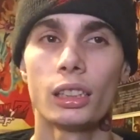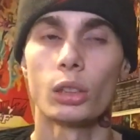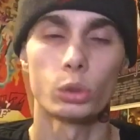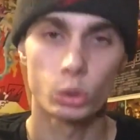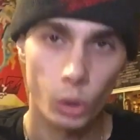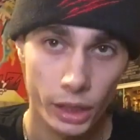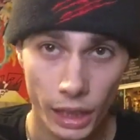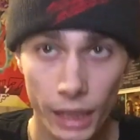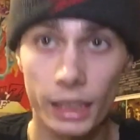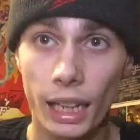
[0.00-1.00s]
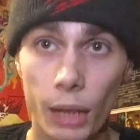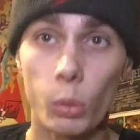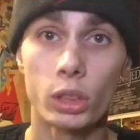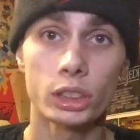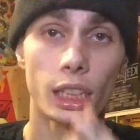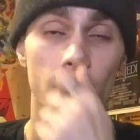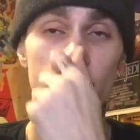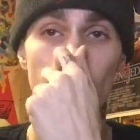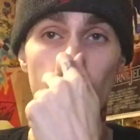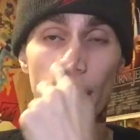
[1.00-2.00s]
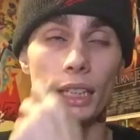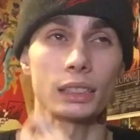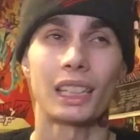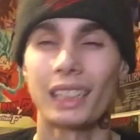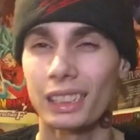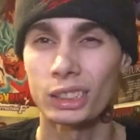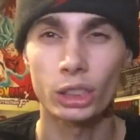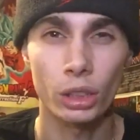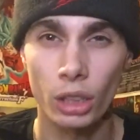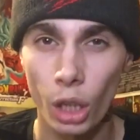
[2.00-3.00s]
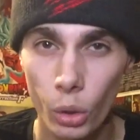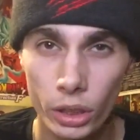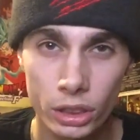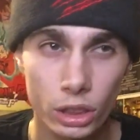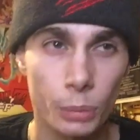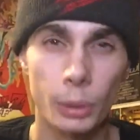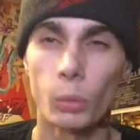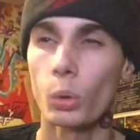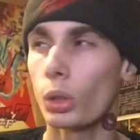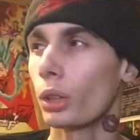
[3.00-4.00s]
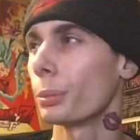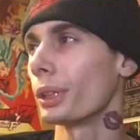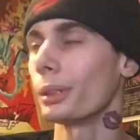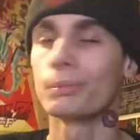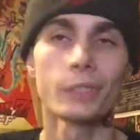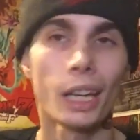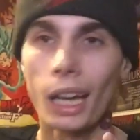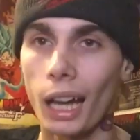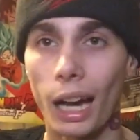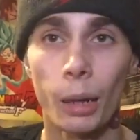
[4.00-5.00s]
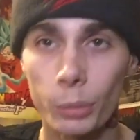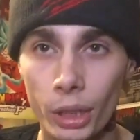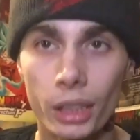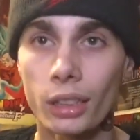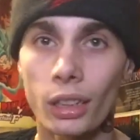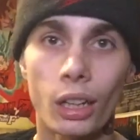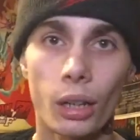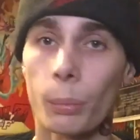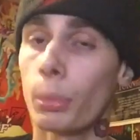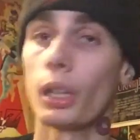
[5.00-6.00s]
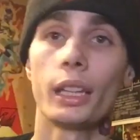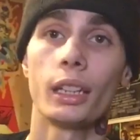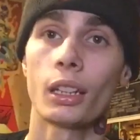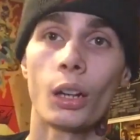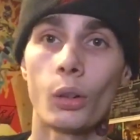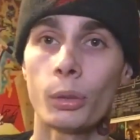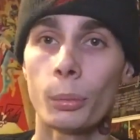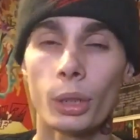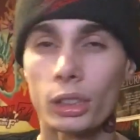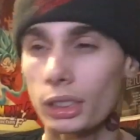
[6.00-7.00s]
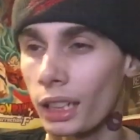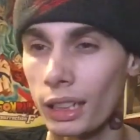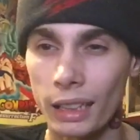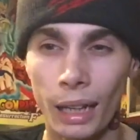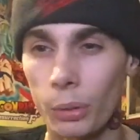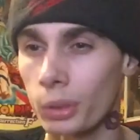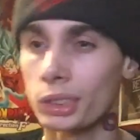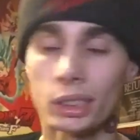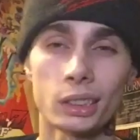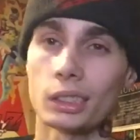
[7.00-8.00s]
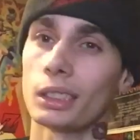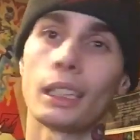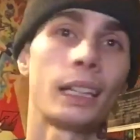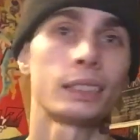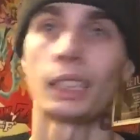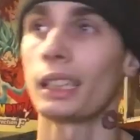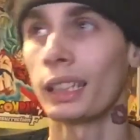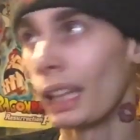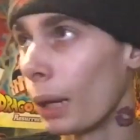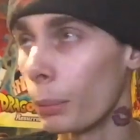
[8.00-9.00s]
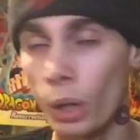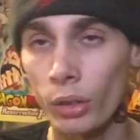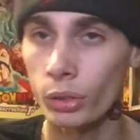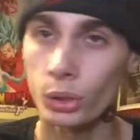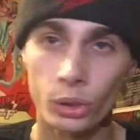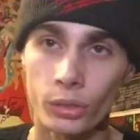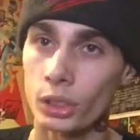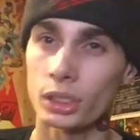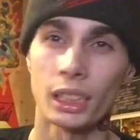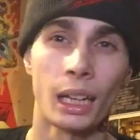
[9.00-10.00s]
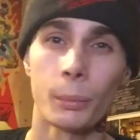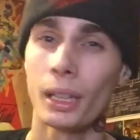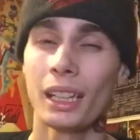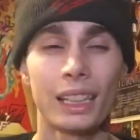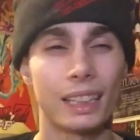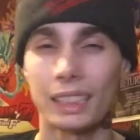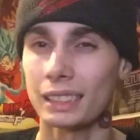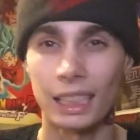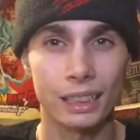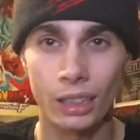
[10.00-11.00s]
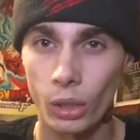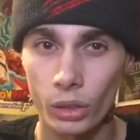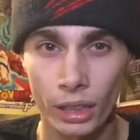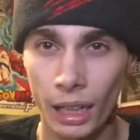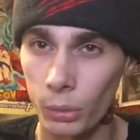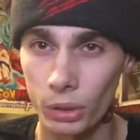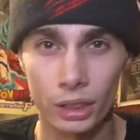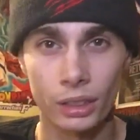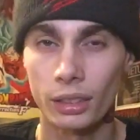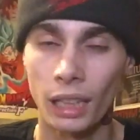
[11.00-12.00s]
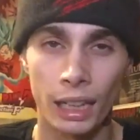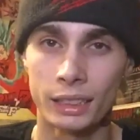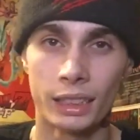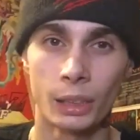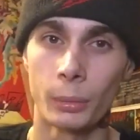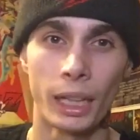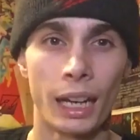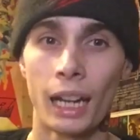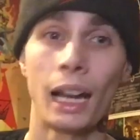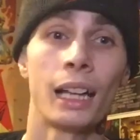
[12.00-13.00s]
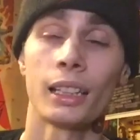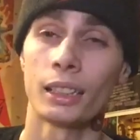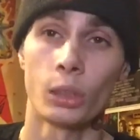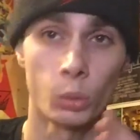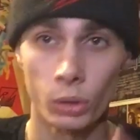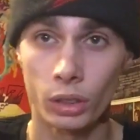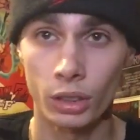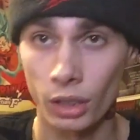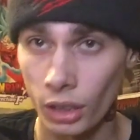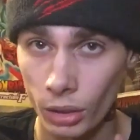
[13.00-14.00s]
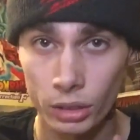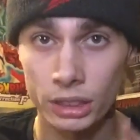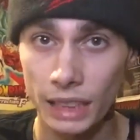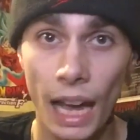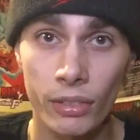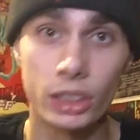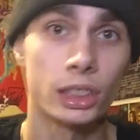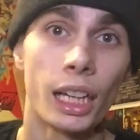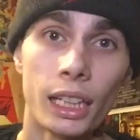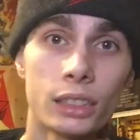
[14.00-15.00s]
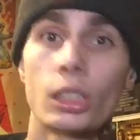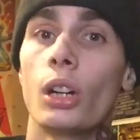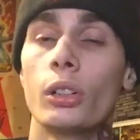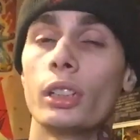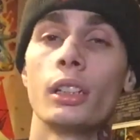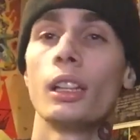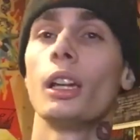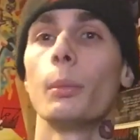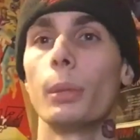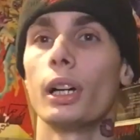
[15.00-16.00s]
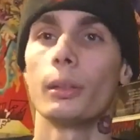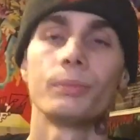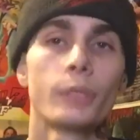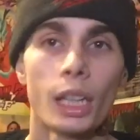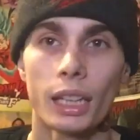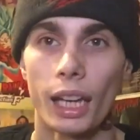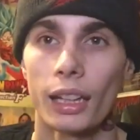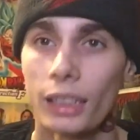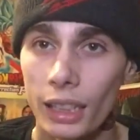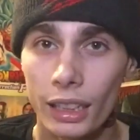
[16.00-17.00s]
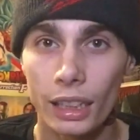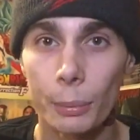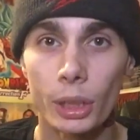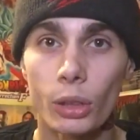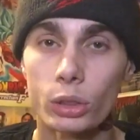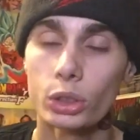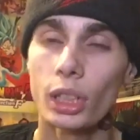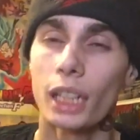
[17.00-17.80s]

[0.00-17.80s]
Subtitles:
those 2099 one-shots, and I passed on that Conan Serpent War, but I'm reading plenty of Conan books, and that one just, that's like in that Marvel universe, and that's not the Conan I dig, man. I like the Savage Lands Conan, but yeah, let me know what you